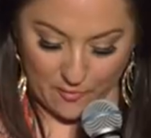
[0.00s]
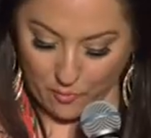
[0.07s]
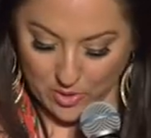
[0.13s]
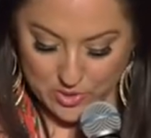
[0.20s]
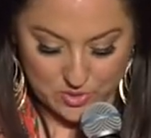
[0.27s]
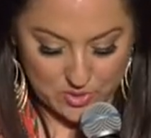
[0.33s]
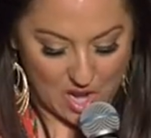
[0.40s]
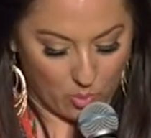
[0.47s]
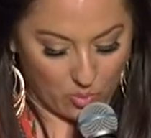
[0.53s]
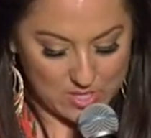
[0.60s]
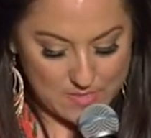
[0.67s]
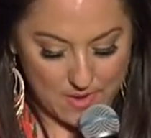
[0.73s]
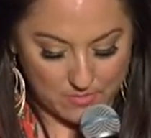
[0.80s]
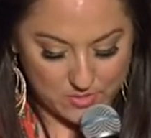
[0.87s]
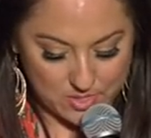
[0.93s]
Therefore, do not
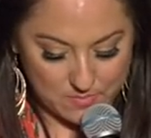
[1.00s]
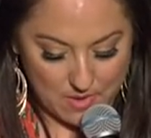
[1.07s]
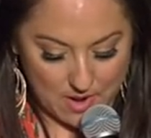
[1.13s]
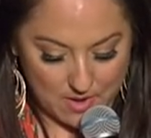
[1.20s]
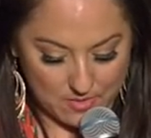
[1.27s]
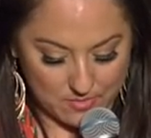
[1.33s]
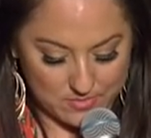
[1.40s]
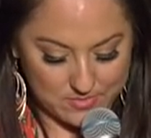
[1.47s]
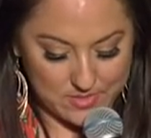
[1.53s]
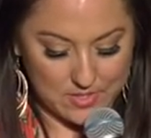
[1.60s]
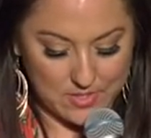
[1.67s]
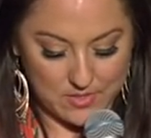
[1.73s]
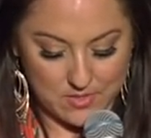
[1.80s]
worry about tomorrow,